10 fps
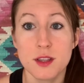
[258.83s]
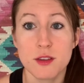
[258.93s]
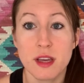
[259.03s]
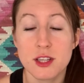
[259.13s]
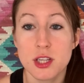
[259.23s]

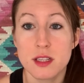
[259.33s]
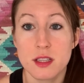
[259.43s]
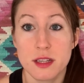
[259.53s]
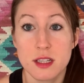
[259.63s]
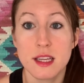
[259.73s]
location is
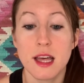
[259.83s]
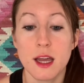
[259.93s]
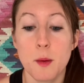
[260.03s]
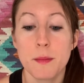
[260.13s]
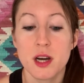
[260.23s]
literally like
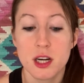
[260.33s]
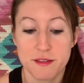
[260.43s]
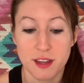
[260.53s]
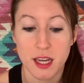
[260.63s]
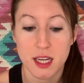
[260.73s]

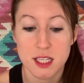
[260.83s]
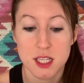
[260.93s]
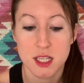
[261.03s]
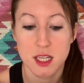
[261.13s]
perfect.